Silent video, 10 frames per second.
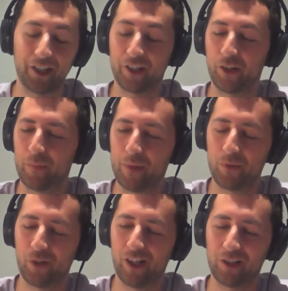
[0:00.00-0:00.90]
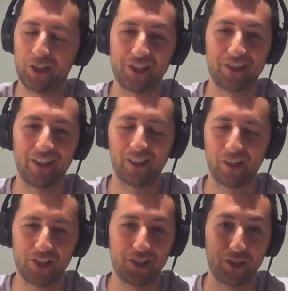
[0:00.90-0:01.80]
And I remember I
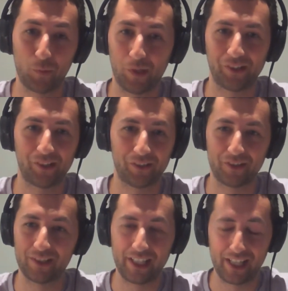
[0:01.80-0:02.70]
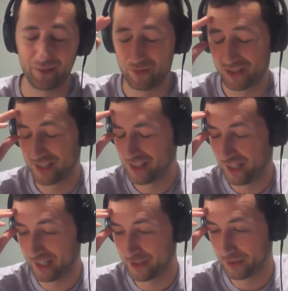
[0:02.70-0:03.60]
lost this one game to this
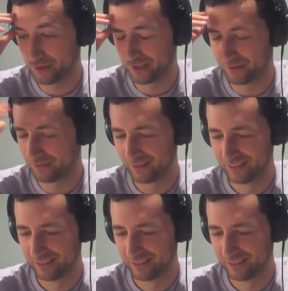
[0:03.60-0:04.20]
Thai dude in